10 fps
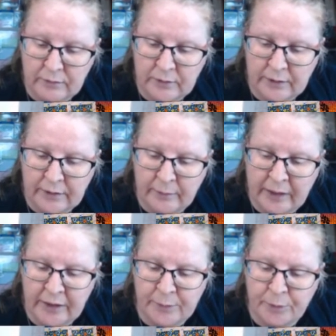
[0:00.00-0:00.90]
and
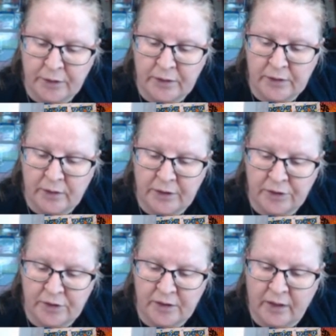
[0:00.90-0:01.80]
his brother had only
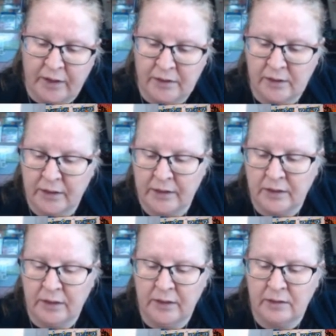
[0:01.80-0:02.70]
just died, and
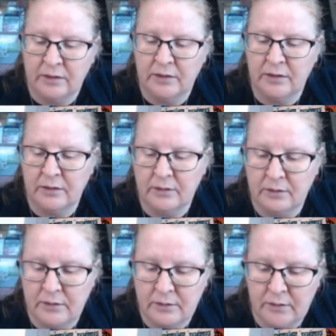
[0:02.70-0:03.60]
in
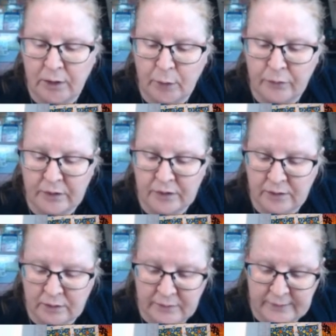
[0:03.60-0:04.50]
COVID
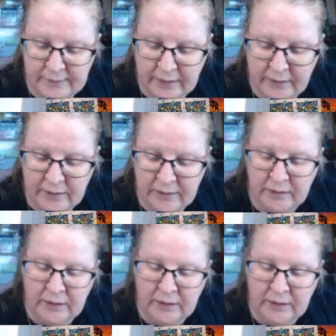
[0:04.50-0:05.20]
state